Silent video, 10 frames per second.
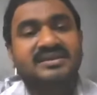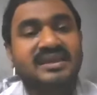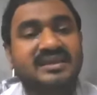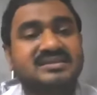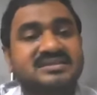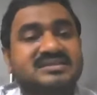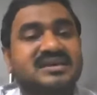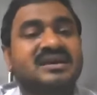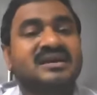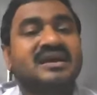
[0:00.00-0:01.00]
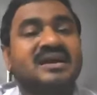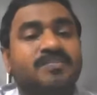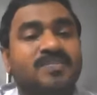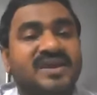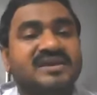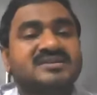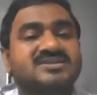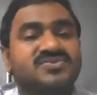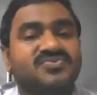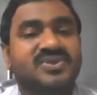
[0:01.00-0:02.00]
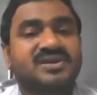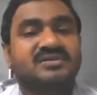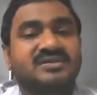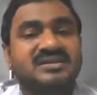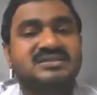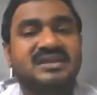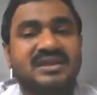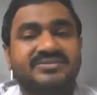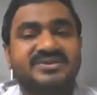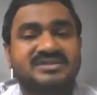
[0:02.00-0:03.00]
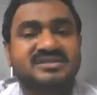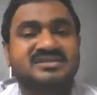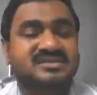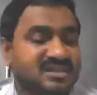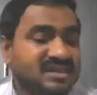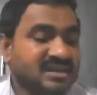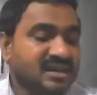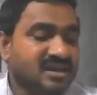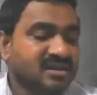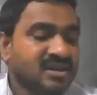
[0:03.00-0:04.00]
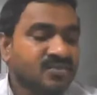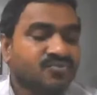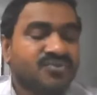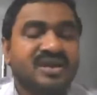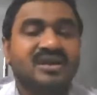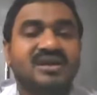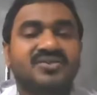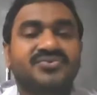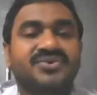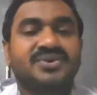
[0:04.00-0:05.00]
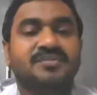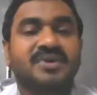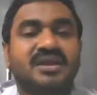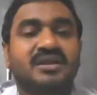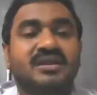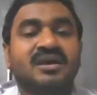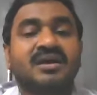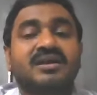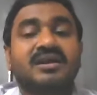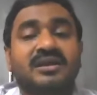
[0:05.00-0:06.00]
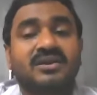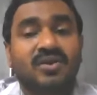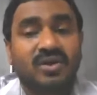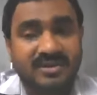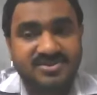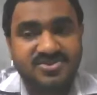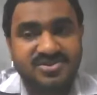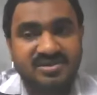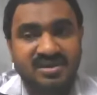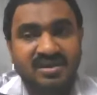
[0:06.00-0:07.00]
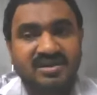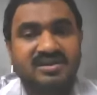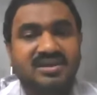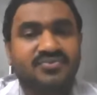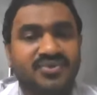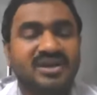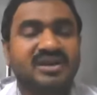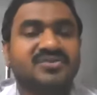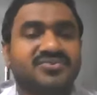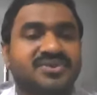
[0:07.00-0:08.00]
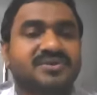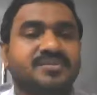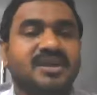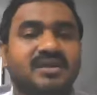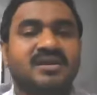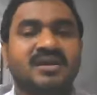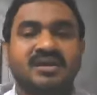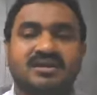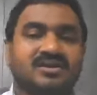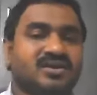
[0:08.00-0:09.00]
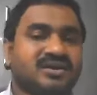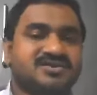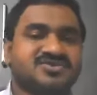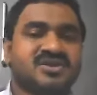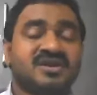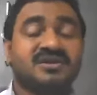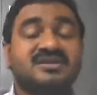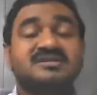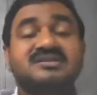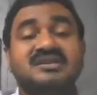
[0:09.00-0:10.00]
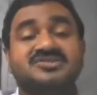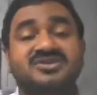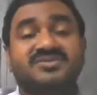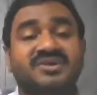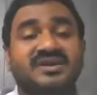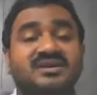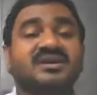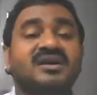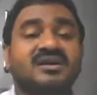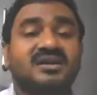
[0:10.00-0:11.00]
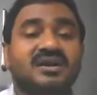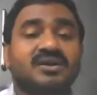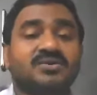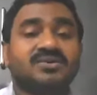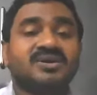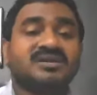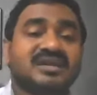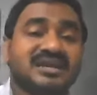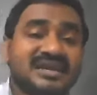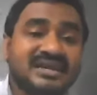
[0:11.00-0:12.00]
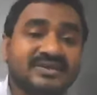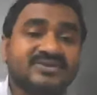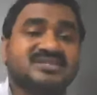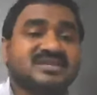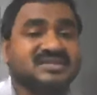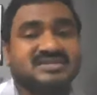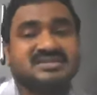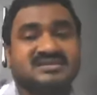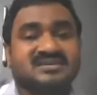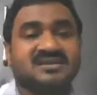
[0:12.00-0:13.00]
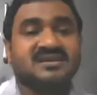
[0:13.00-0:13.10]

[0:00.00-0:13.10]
There is a place for this linguistics in the field of human knowledge, in the field of human knowledge. In such a way, now the linguistics